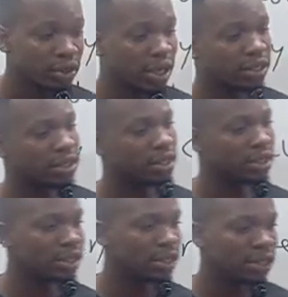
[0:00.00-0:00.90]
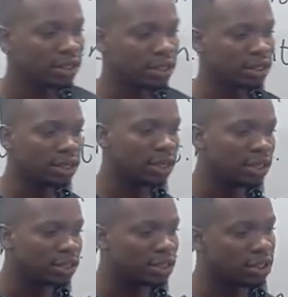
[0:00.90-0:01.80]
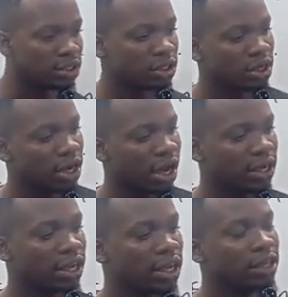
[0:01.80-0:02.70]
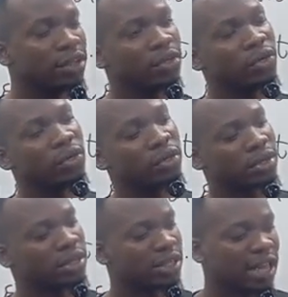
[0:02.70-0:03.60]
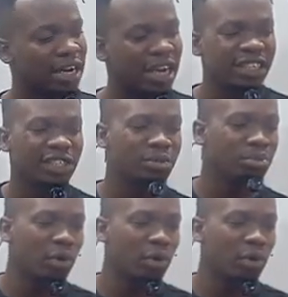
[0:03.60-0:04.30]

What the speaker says: Those are the things they teach. And then in OT, standard is